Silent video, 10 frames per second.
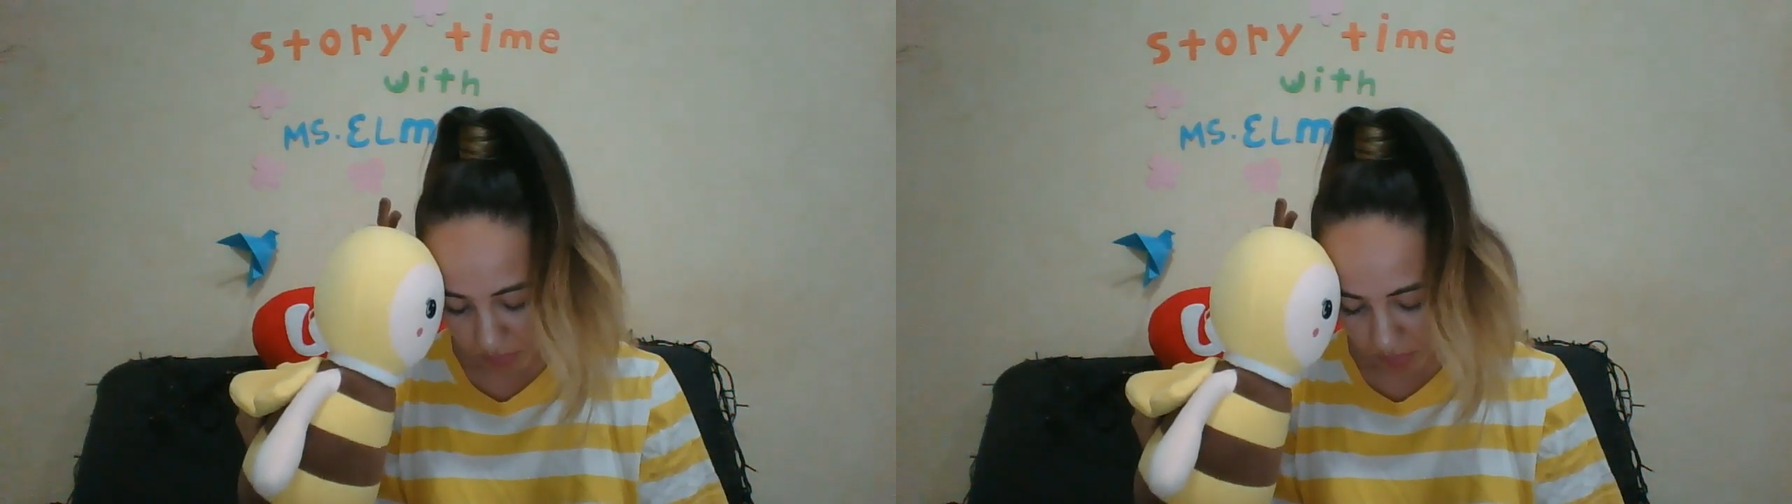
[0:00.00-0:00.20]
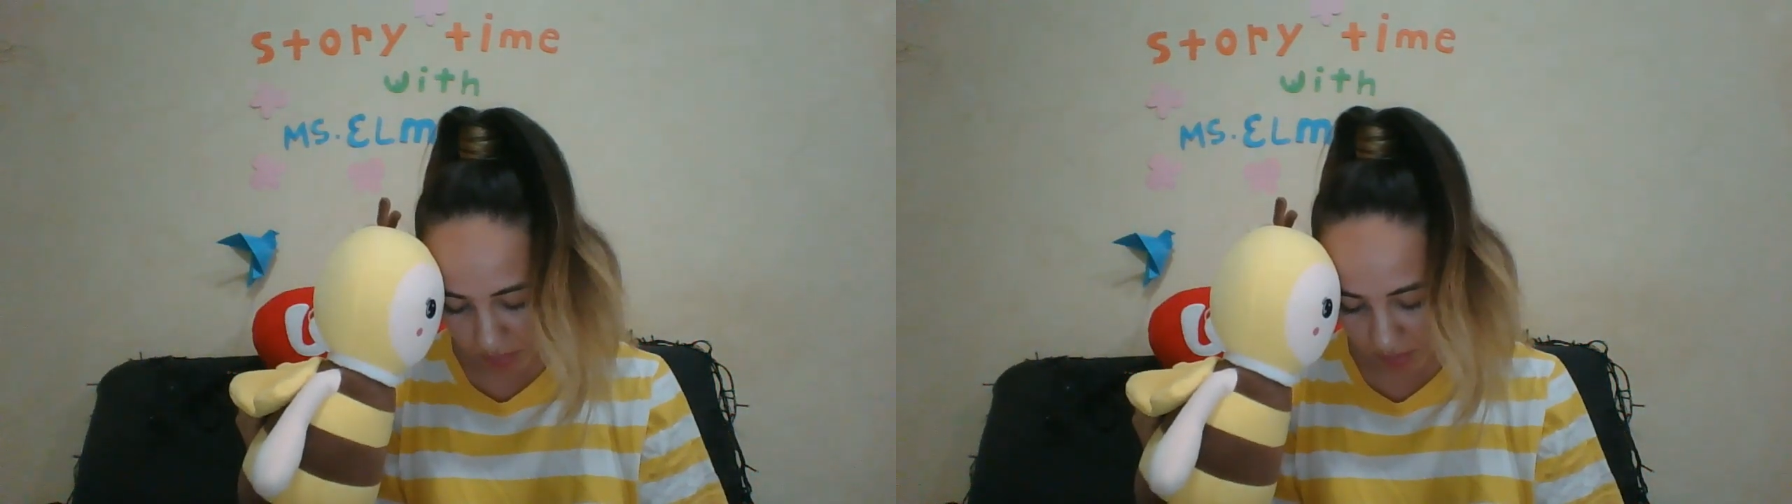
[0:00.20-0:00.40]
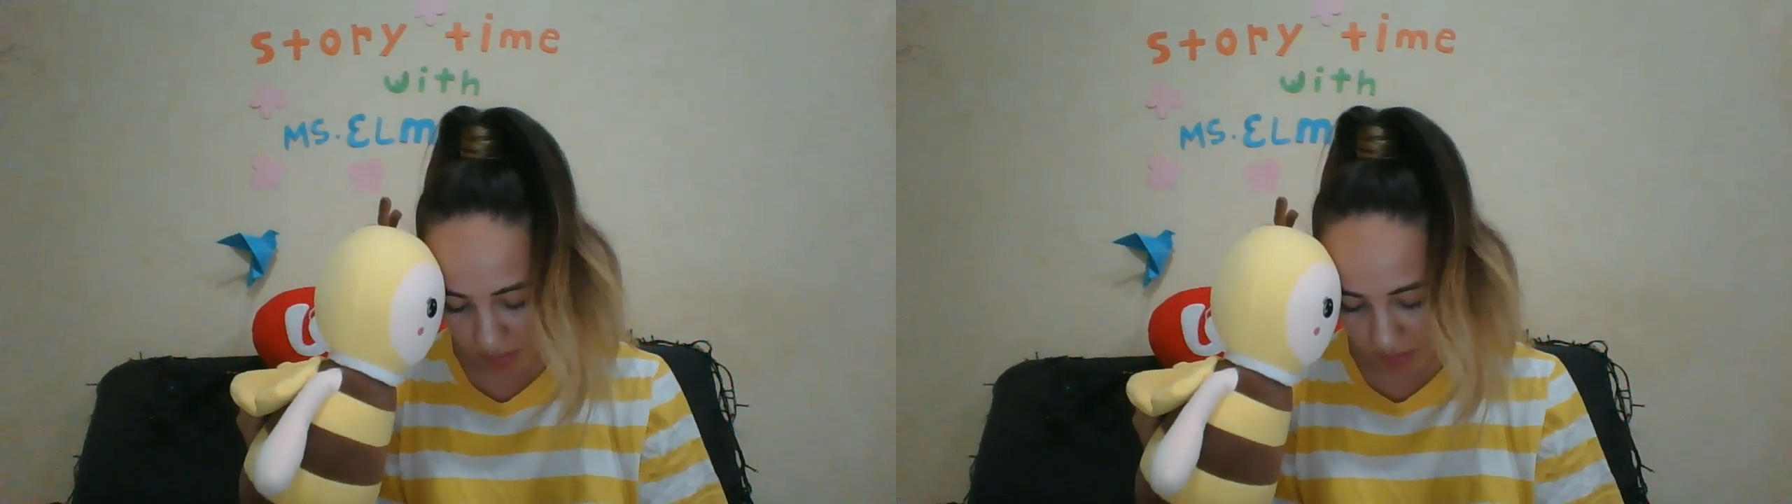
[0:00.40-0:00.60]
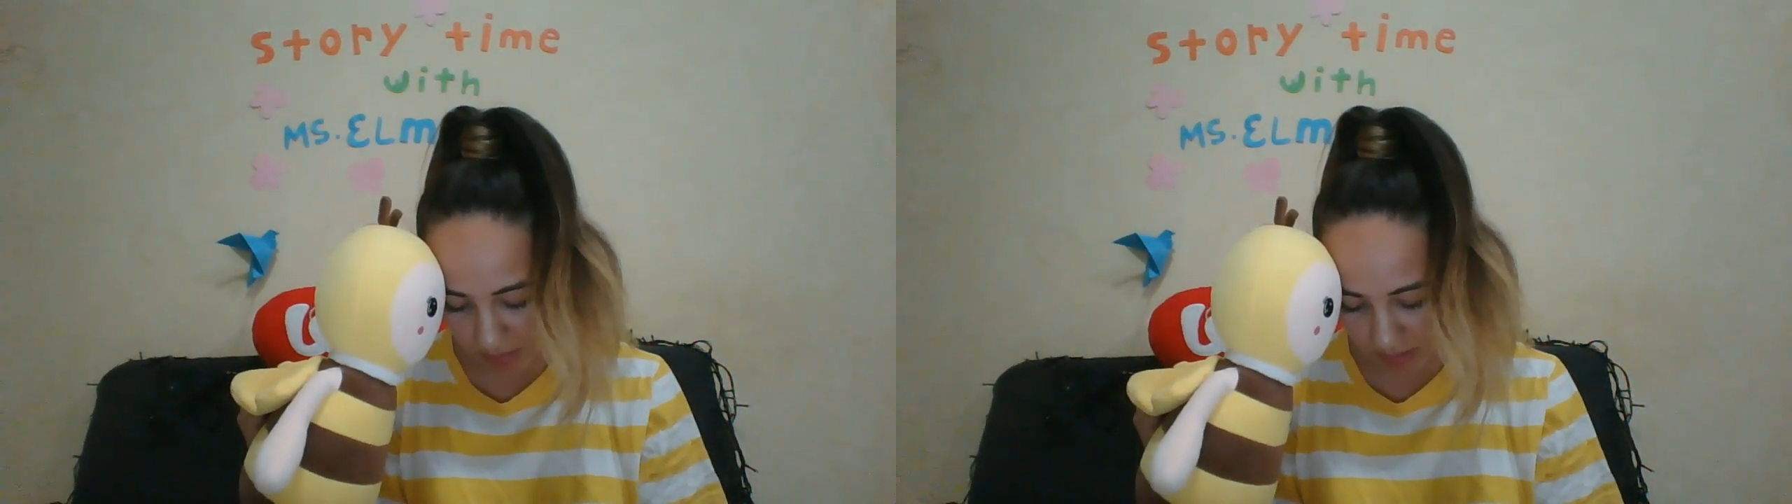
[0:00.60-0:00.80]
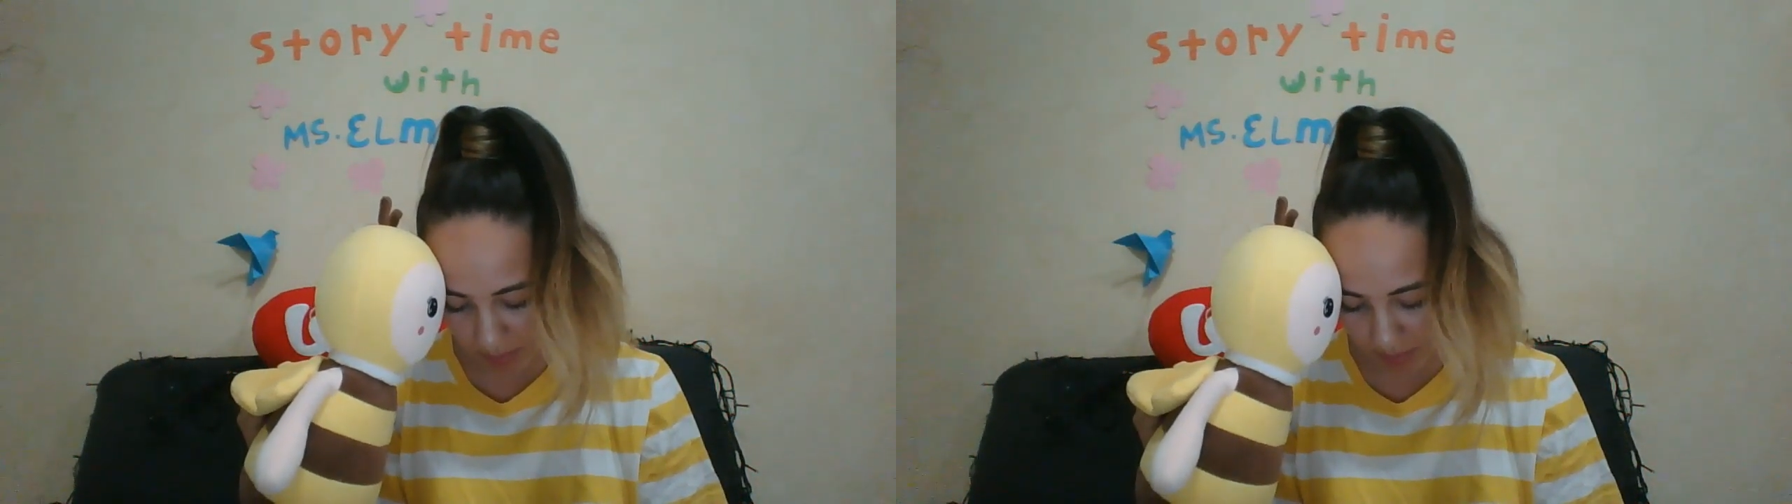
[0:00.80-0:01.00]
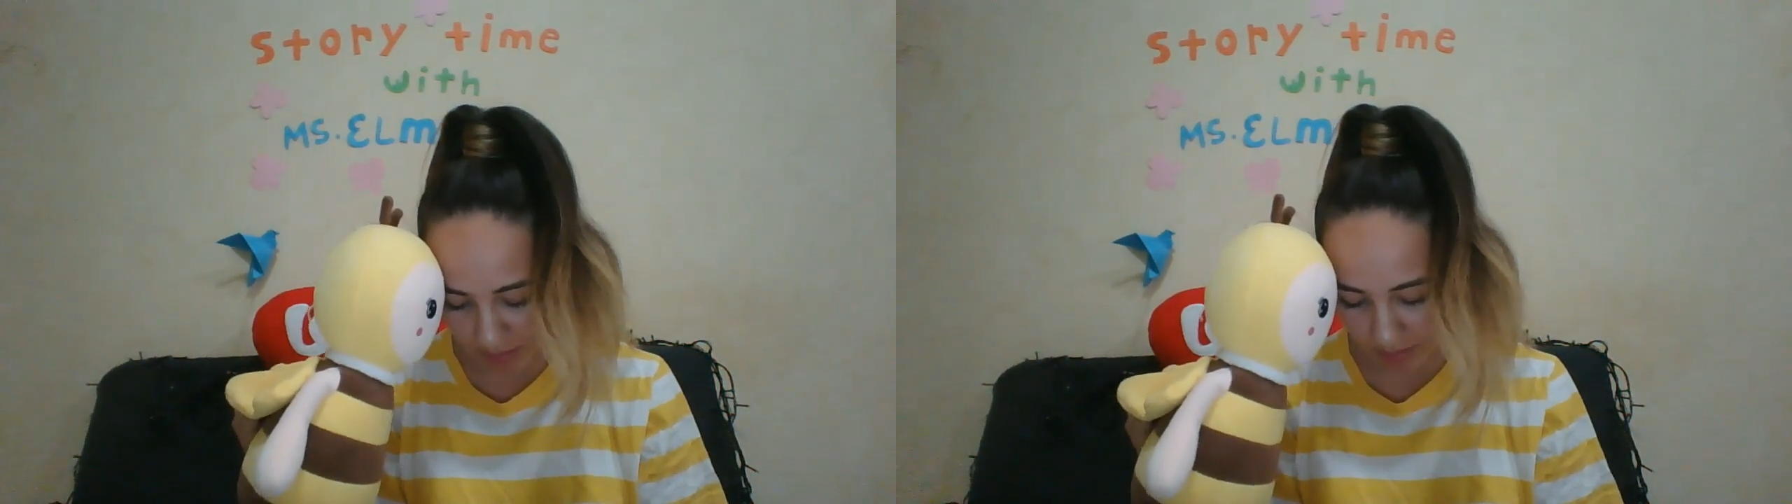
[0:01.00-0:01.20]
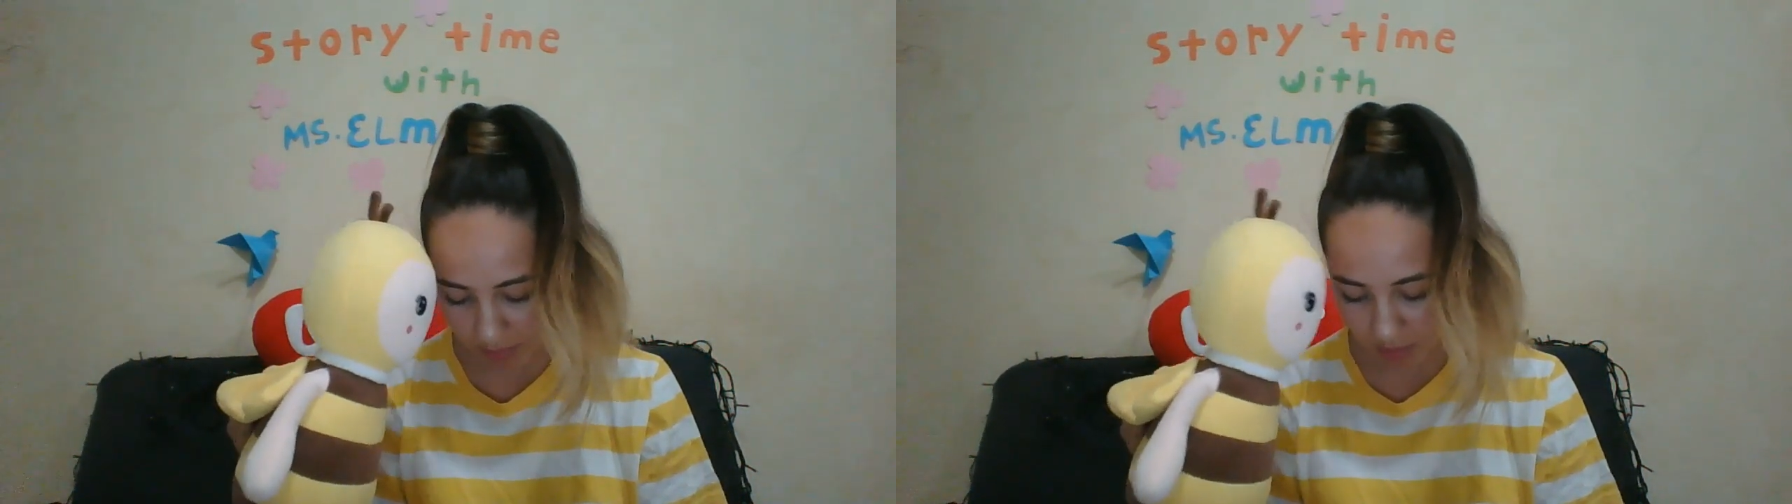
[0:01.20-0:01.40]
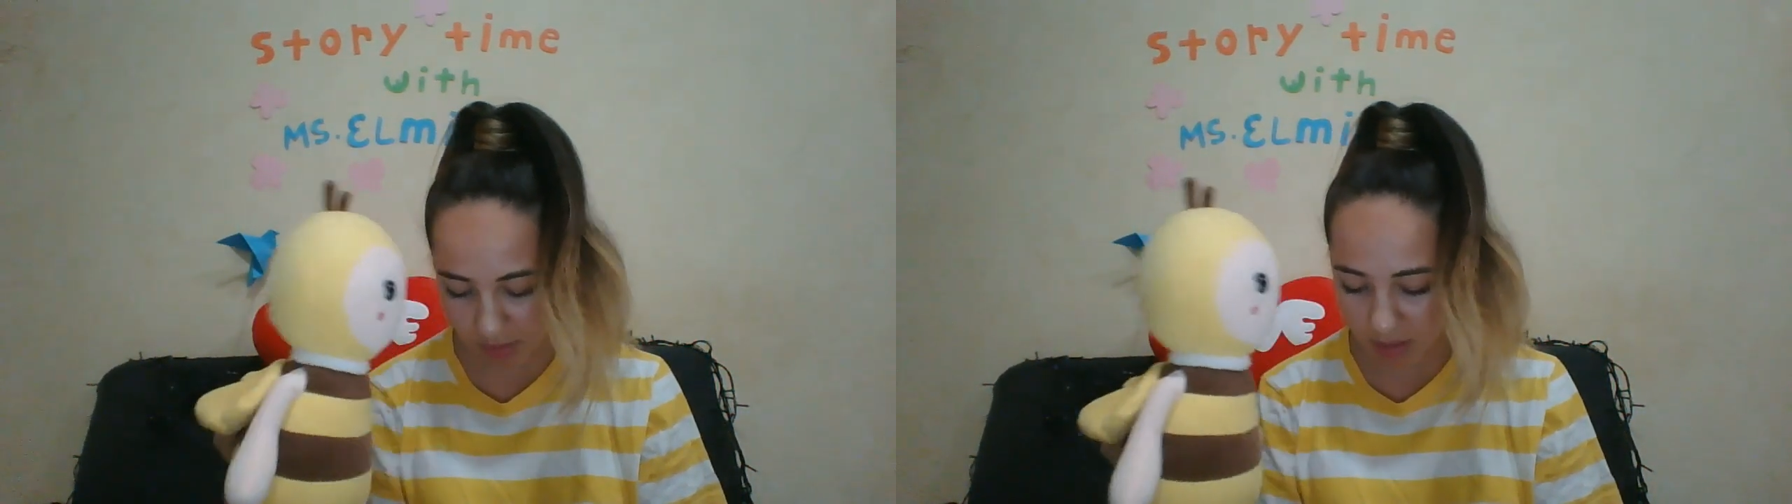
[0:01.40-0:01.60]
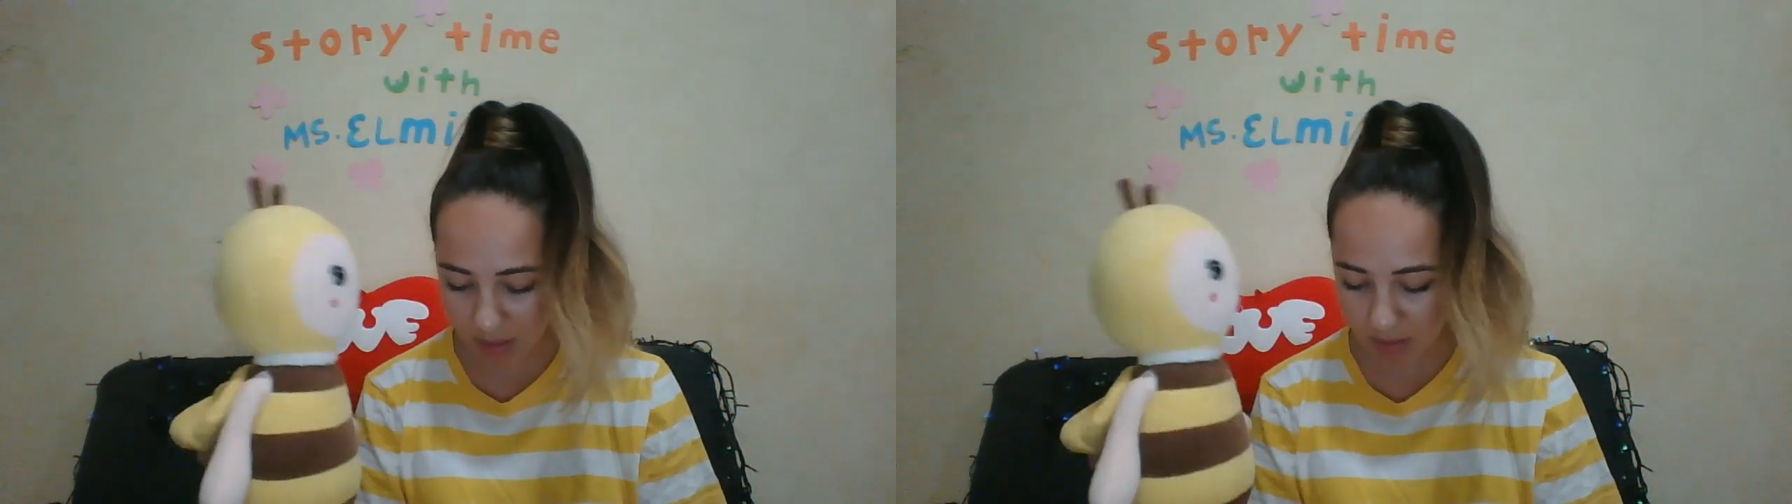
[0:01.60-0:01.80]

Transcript: So sad, Ms.Elmira.